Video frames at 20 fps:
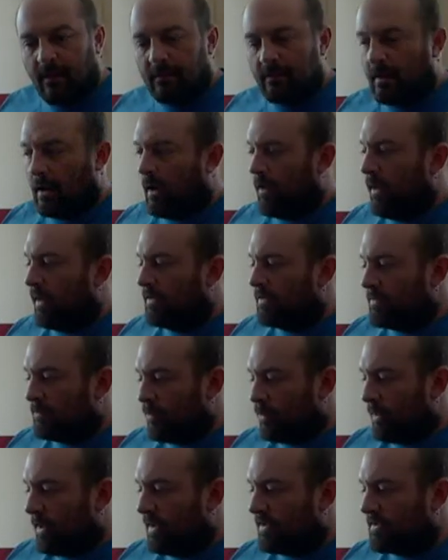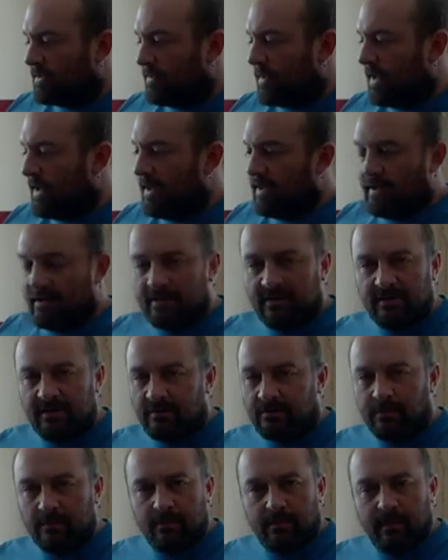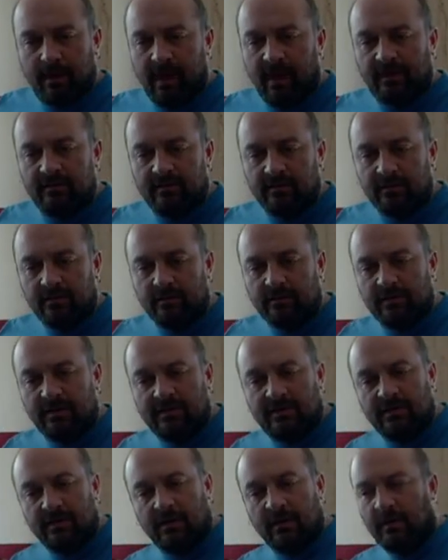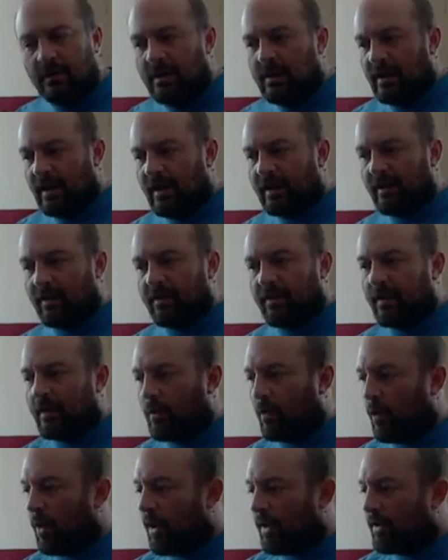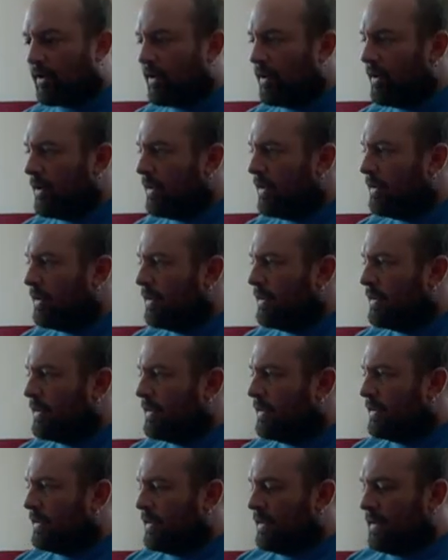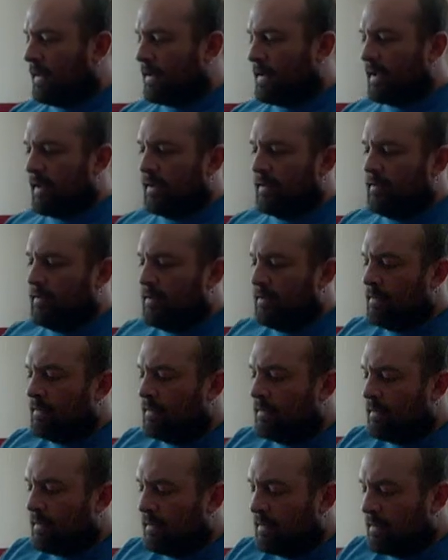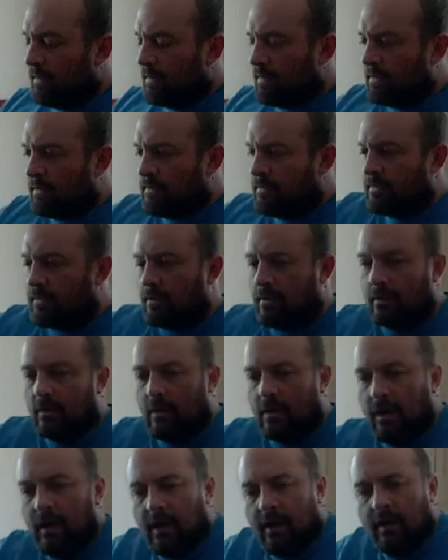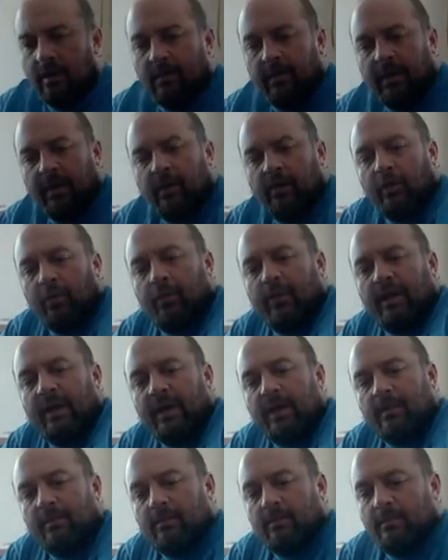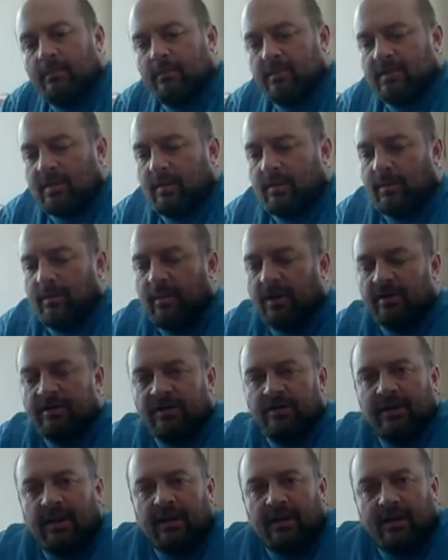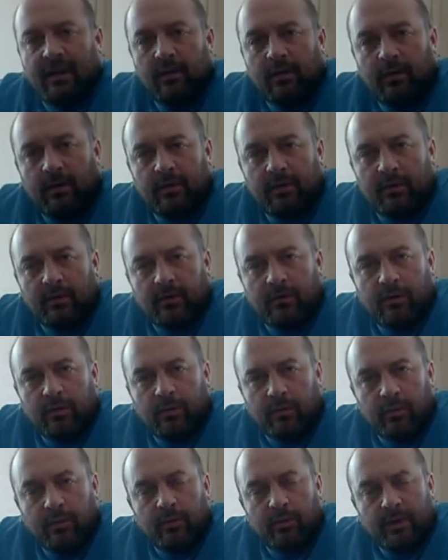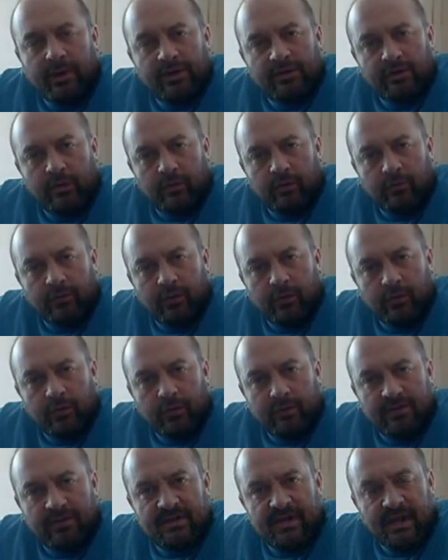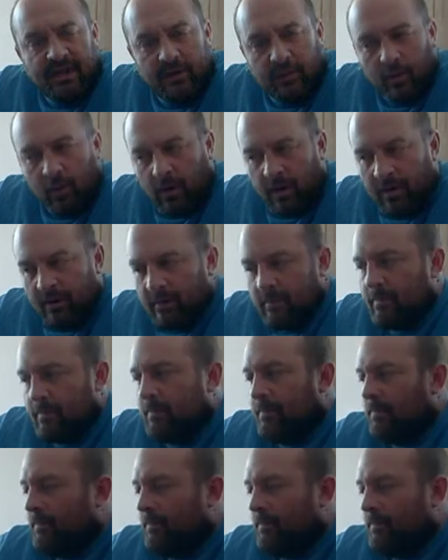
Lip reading: Now I put it on some heat and it's back to just like a thick water again. So on Paleo Planet, somebody mentioned that they want a good ratio of glue was 10 to 1.